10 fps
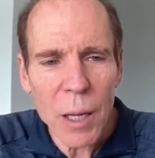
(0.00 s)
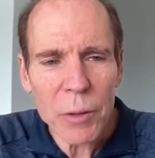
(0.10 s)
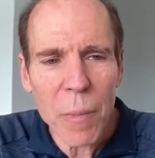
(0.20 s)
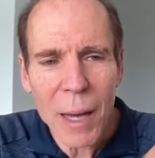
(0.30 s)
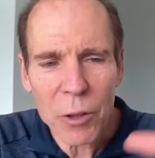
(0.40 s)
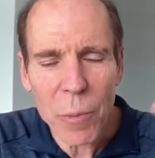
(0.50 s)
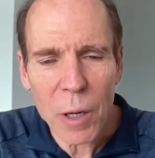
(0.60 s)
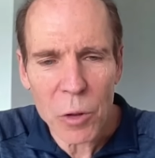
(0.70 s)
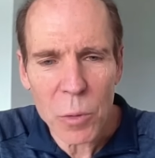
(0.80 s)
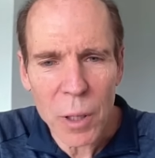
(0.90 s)
to
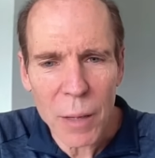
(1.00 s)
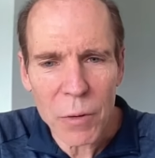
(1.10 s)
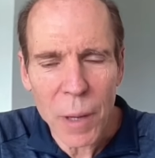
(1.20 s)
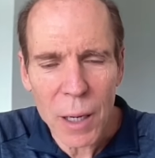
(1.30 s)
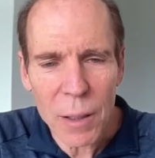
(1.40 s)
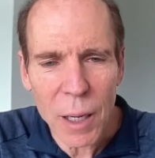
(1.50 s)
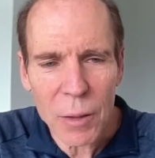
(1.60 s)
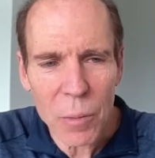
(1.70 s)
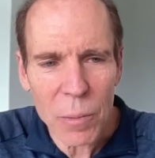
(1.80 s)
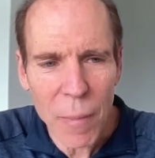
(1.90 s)
maximize human lifespan and, and
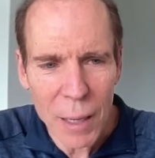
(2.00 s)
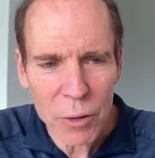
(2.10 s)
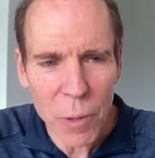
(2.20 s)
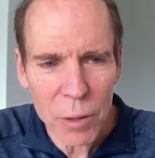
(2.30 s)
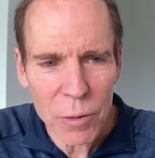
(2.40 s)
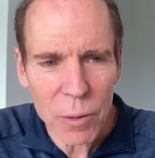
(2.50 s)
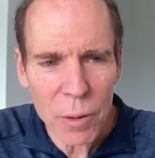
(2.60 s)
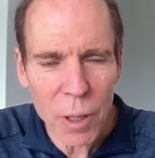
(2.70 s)
to maximize